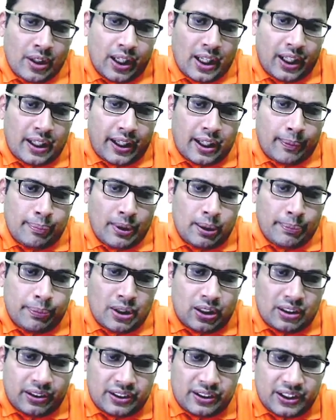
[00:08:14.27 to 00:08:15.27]
And
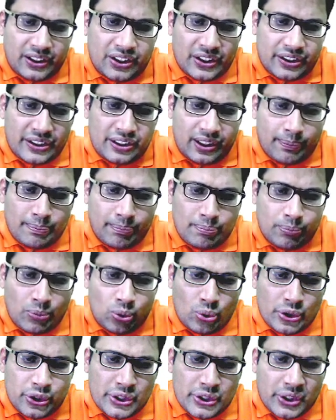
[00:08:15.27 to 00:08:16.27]
remember this is the
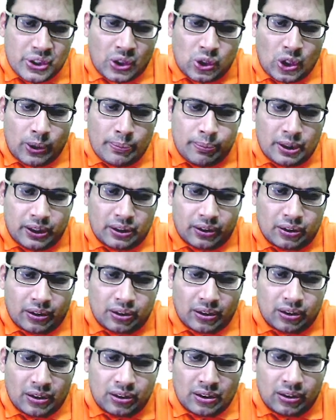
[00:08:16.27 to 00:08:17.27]
most common.
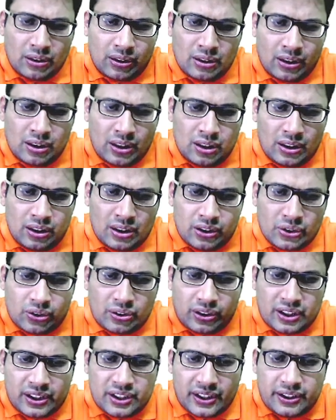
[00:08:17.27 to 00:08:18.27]
So
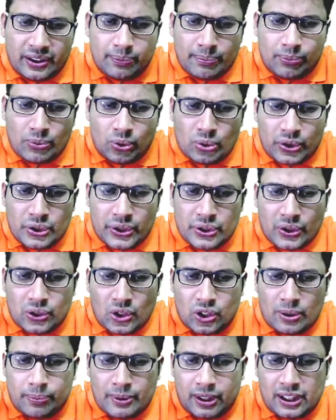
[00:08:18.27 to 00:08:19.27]
this is the most
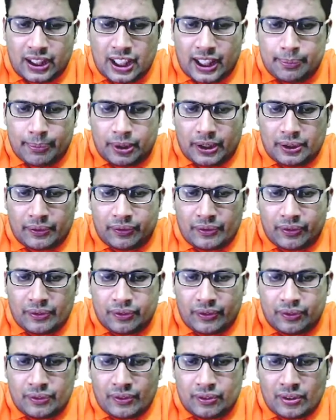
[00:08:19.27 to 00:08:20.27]
common hymen.
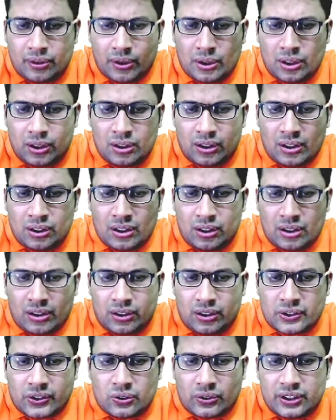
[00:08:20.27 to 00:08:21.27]

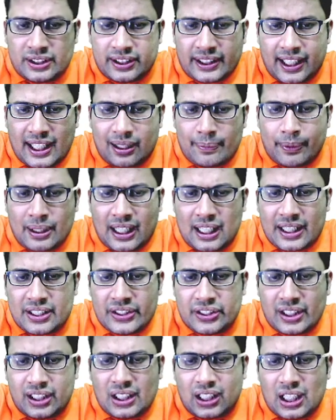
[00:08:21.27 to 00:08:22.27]
So this can be
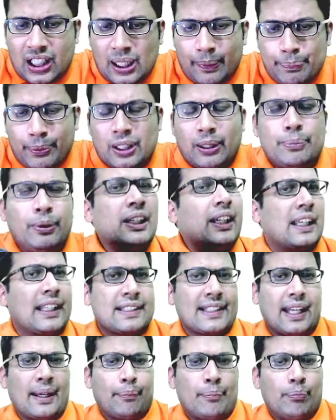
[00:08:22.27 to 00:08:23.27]
asked in upcoming
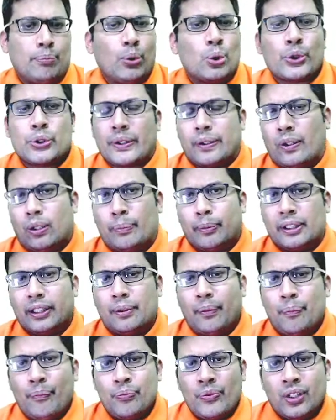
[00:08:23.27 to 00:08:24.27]
exam. Most common.
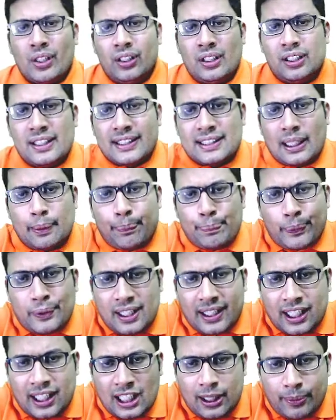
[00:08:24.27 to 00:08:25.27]

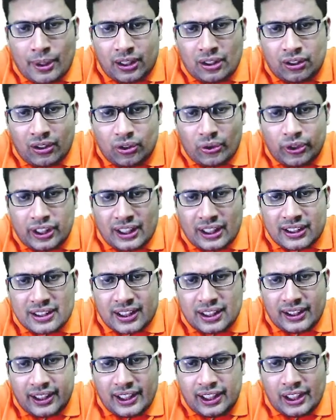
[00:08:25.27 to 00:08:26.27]
Septate hymen you can
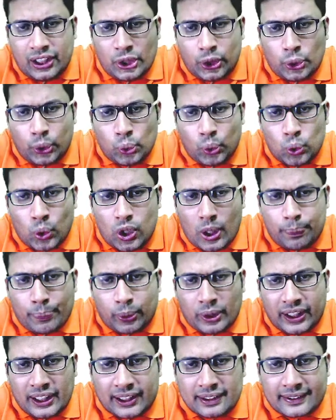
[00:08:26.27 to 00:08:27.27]
see the two
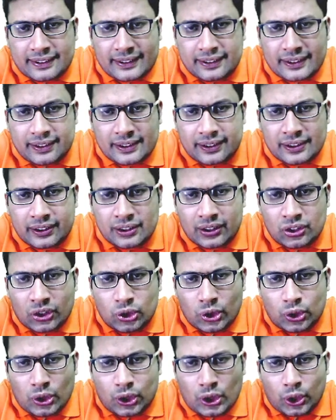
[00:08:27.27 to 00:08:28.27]
openings.
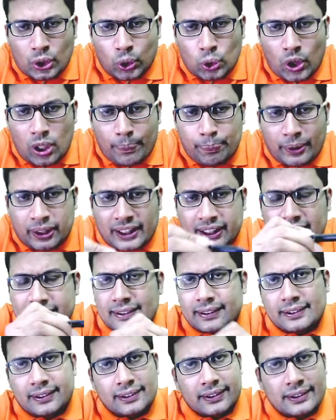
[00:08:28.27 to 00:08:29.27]
Two
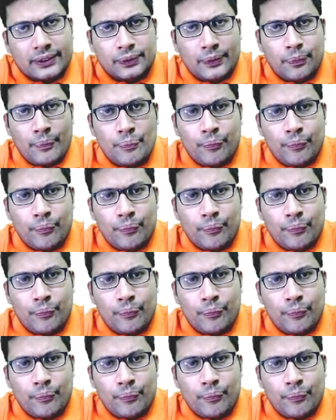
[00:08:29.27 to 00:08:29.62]
openings.